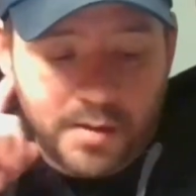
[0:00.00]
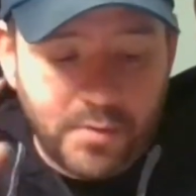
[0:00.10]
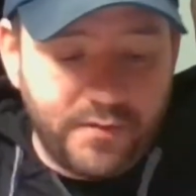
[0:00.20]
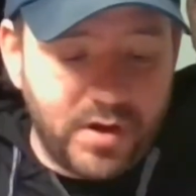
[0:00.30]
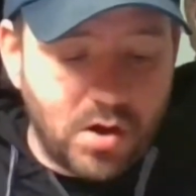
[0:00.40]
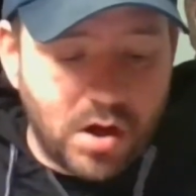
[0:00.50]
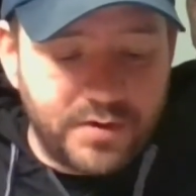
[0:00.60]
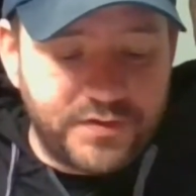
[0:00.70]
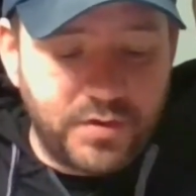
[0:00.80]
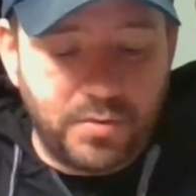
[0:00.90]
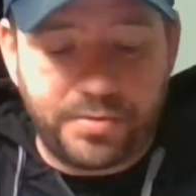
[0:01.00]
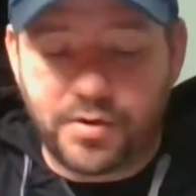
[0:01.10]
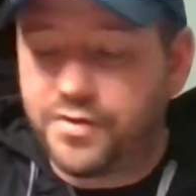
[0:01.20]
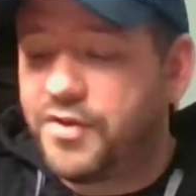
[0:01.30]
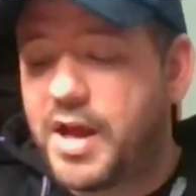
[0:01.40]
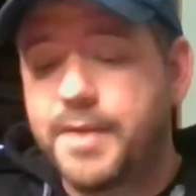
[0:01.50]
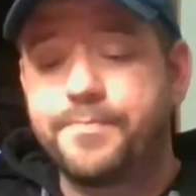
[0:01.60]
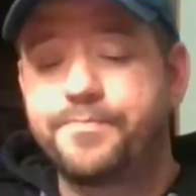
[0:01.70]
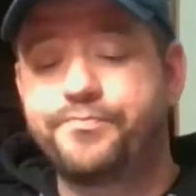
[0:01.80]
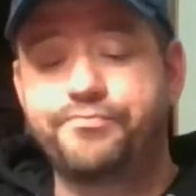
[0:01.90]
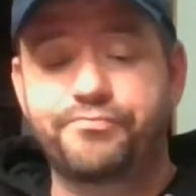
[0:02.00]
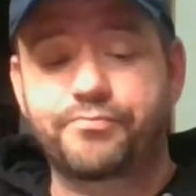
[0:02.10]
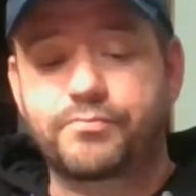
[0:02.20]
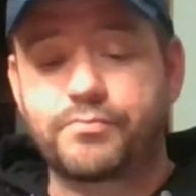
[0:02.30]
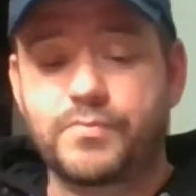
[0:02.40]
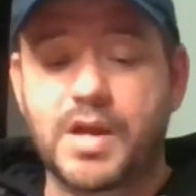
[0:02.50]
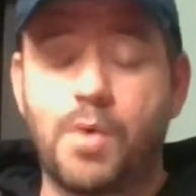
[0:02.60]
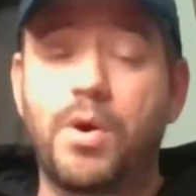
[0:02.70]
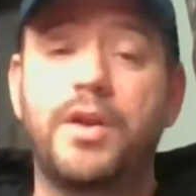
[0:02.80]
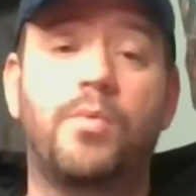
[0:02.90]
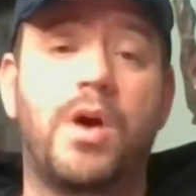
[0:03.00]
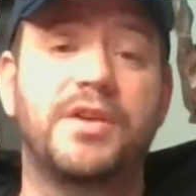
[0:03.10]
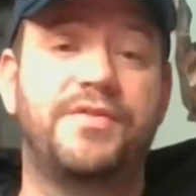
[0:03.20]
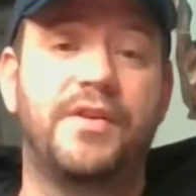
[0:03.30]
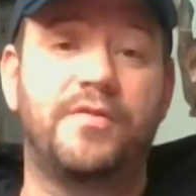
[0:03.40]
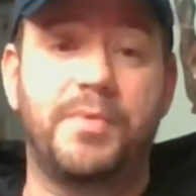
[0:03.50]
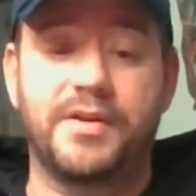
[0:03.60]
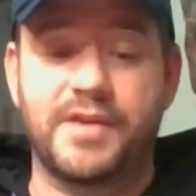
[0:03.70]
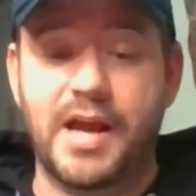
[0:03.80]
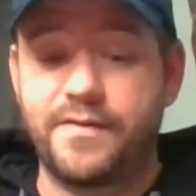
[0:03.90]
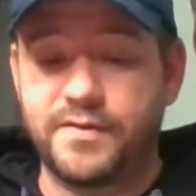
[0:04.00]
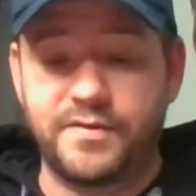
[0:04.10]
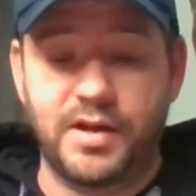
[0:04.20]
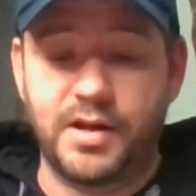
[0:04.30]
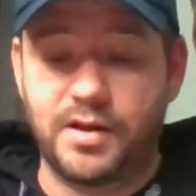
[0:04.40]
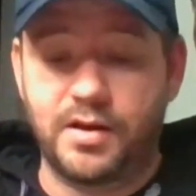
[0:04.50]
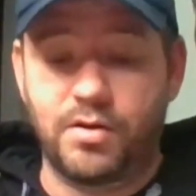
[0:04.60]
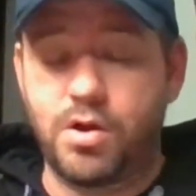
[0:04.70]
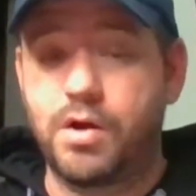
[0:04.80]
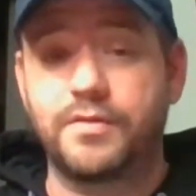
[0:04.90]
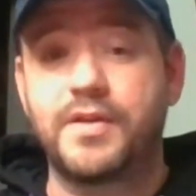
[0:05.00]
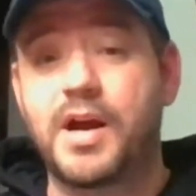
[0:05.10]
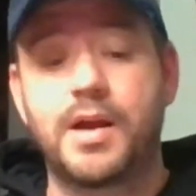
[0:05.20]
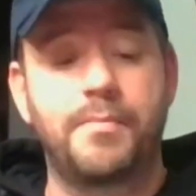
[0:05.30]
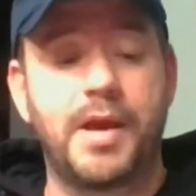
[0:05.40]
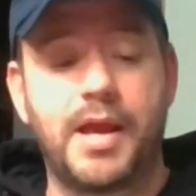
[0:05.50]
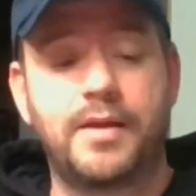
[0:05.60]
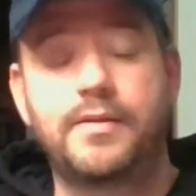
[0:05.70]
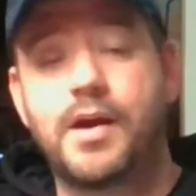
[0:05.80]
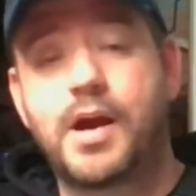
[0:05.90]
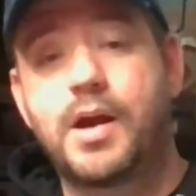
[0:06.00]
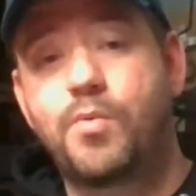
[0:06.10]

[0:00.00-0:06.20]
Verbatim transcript: Moving on to Thursday, I wanted to watch this because I haven't seen it in a long time and uh,